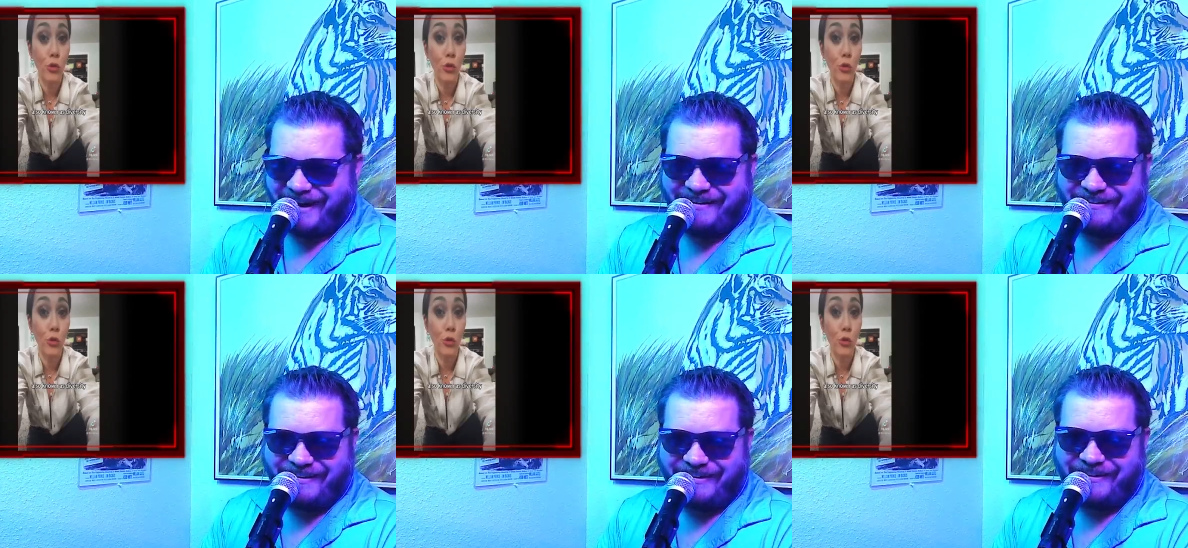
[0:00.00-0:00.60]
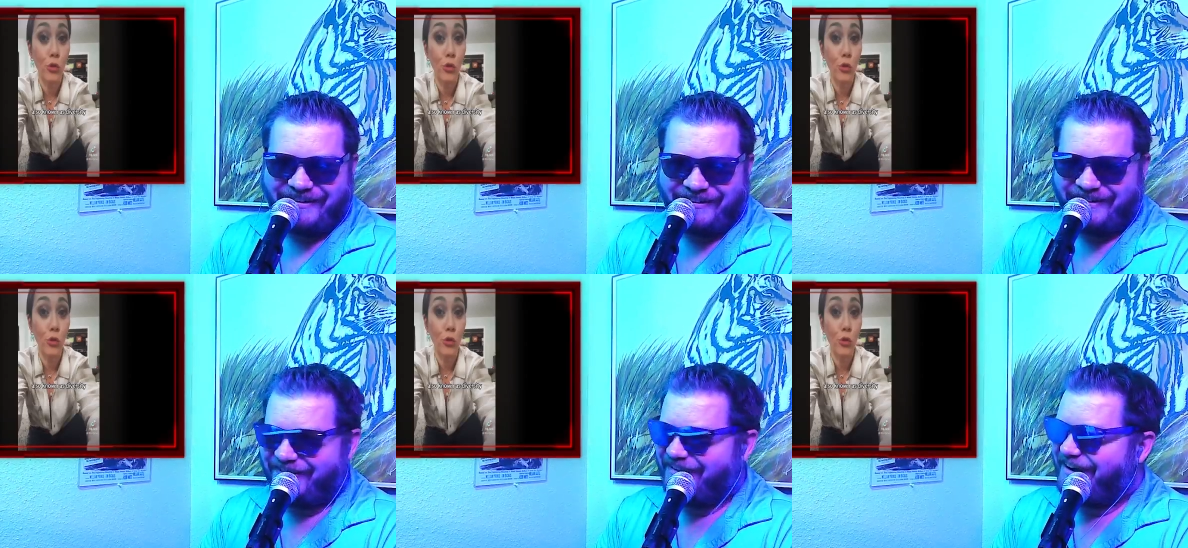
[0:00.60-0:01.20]
Speaker 1: Hold on
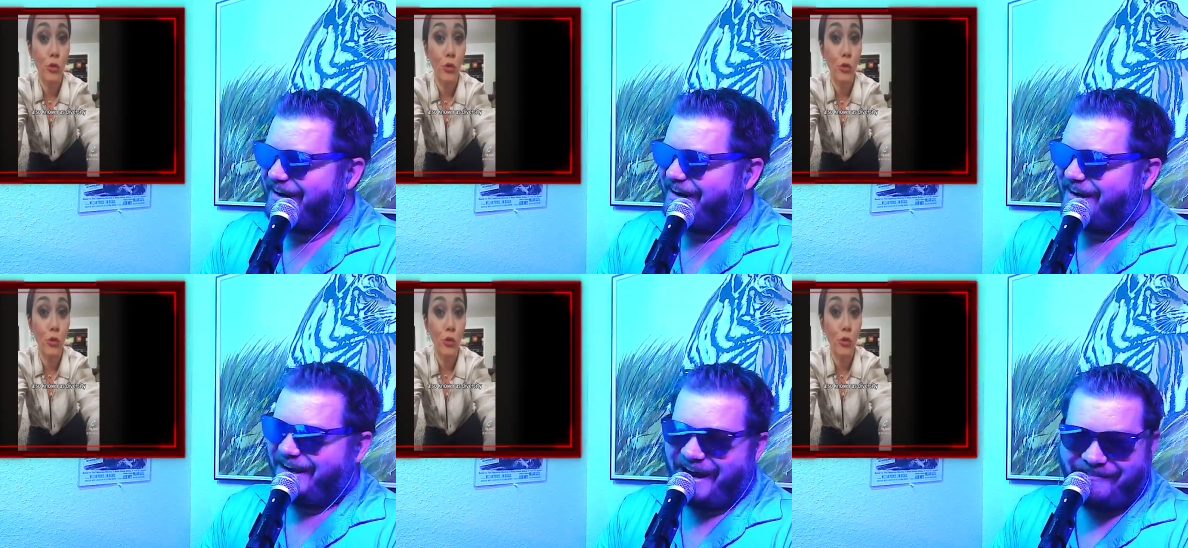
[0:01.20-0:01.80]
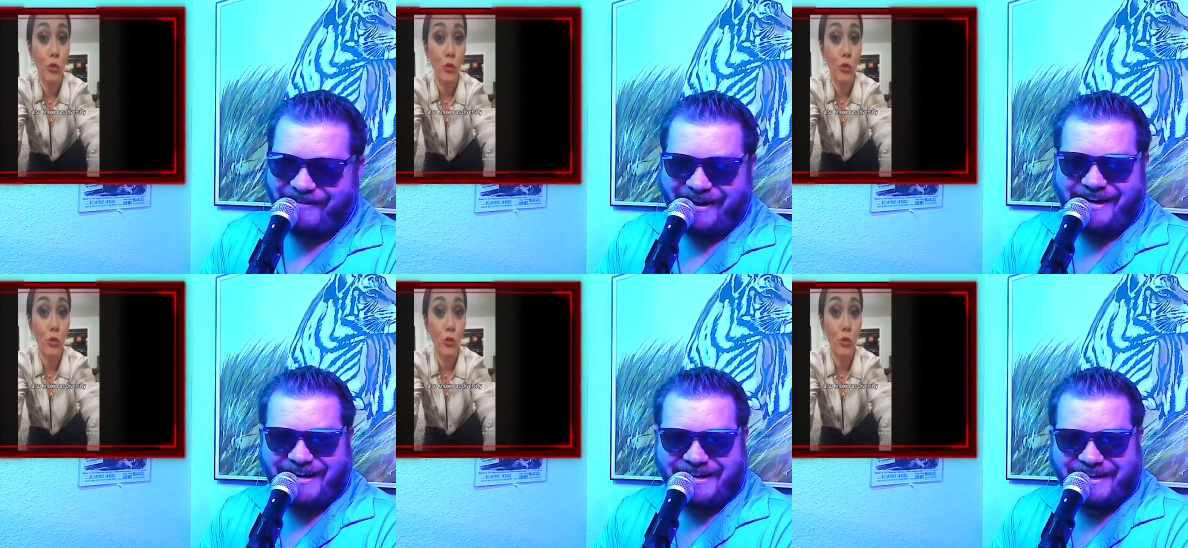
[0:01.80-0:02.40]
here. I
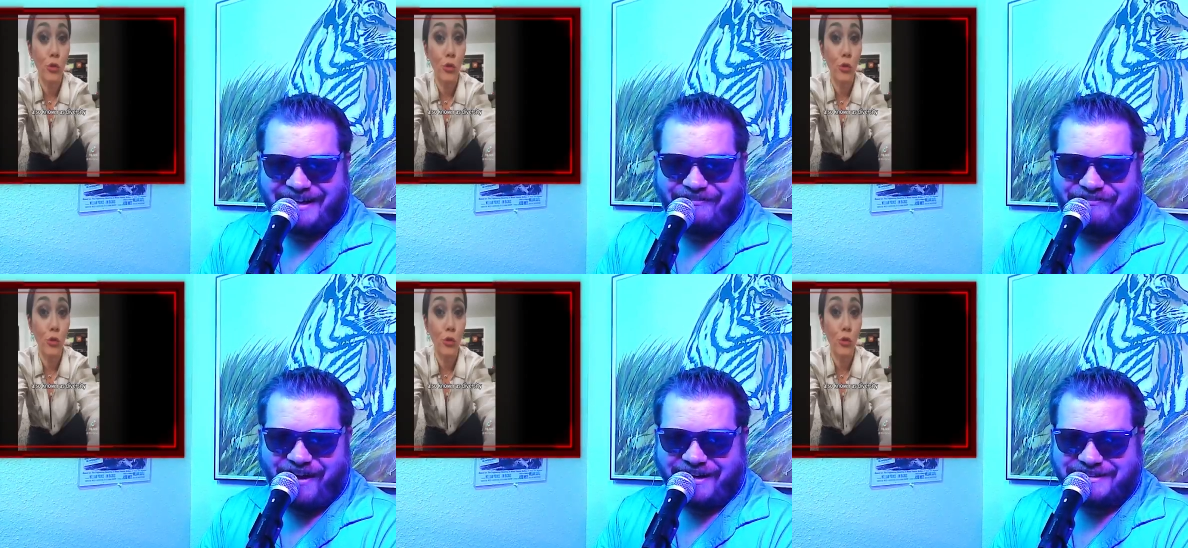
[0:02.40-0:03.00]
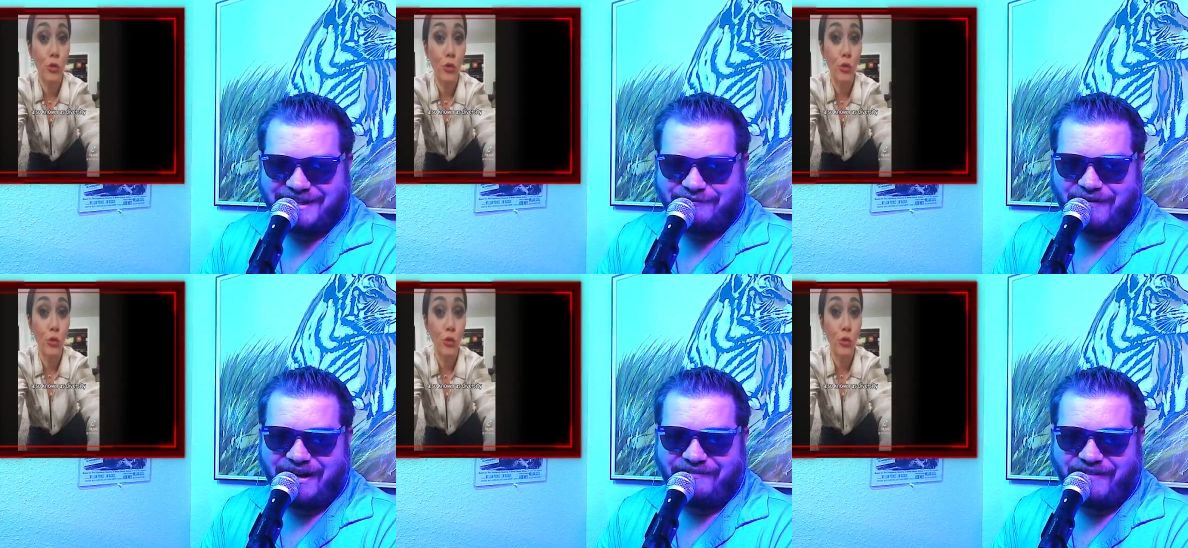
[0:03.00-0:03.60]
gotta fact check
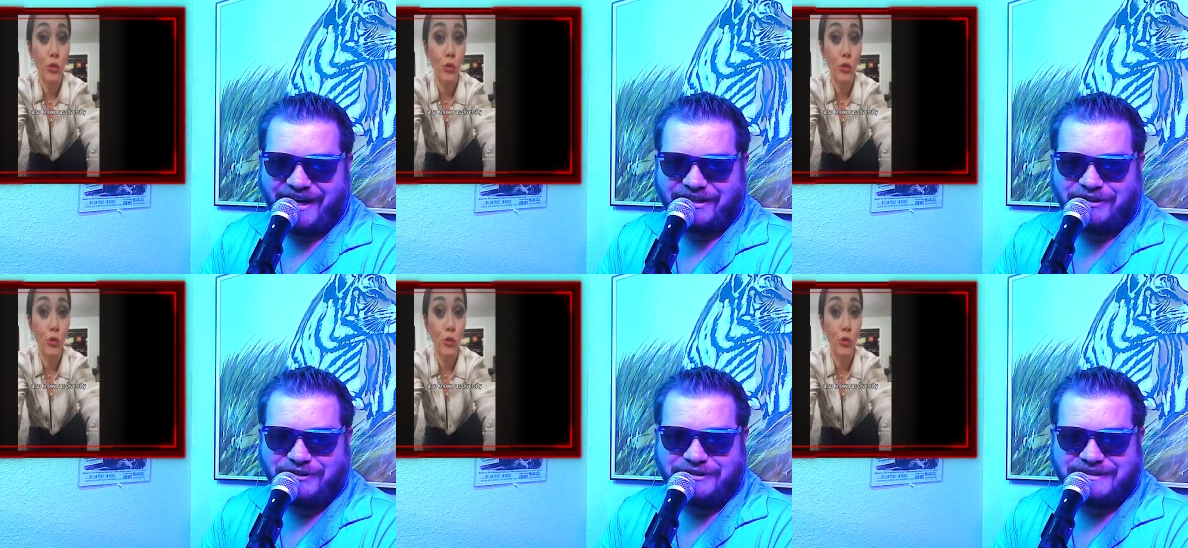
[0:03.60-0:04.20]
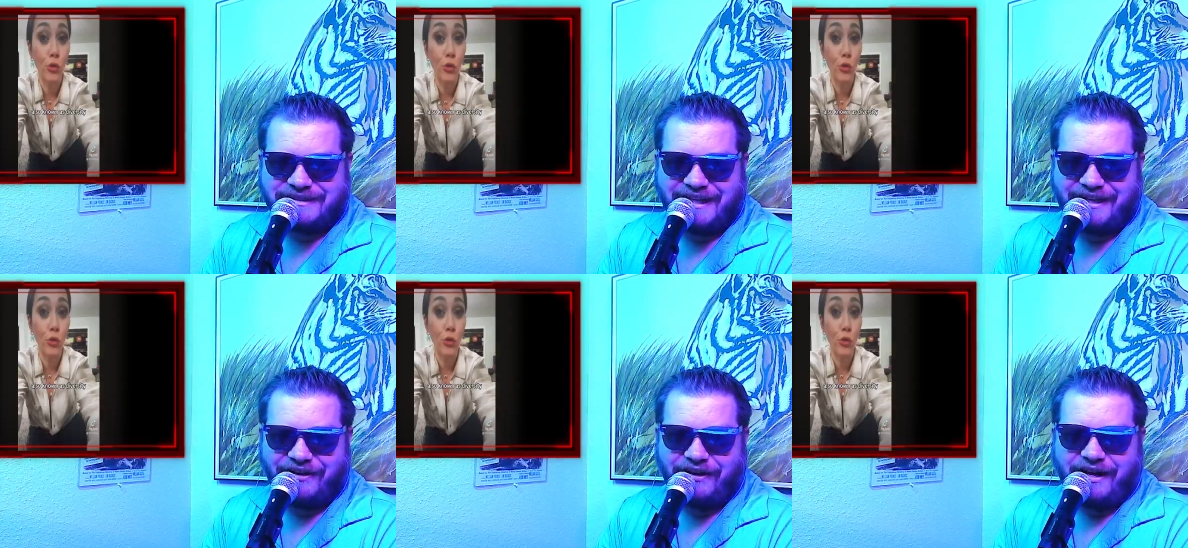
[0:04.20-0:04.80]
my inclusion
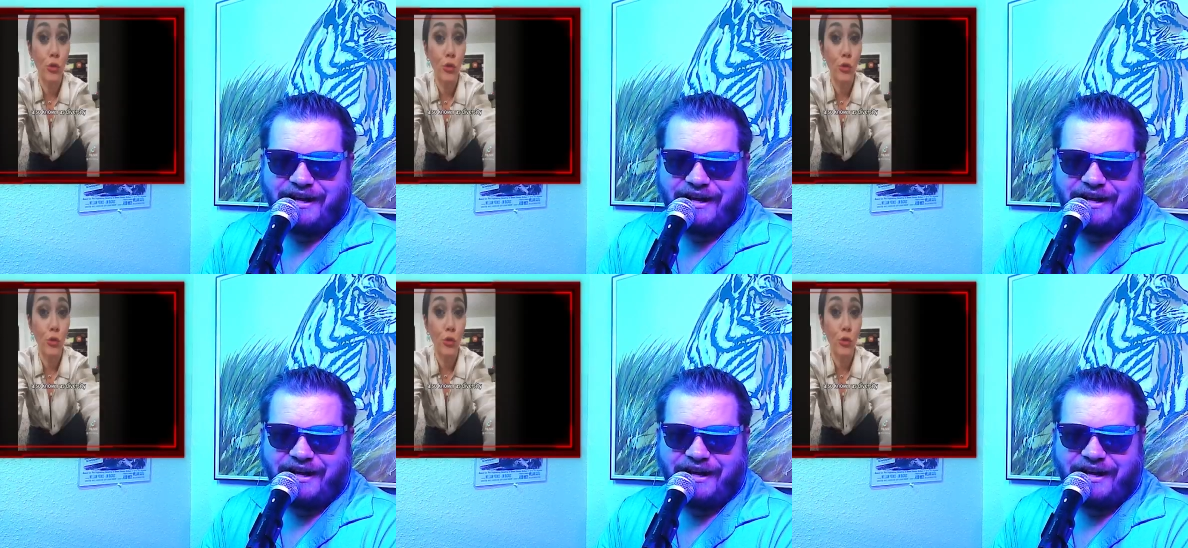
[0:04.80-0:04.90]
thing here.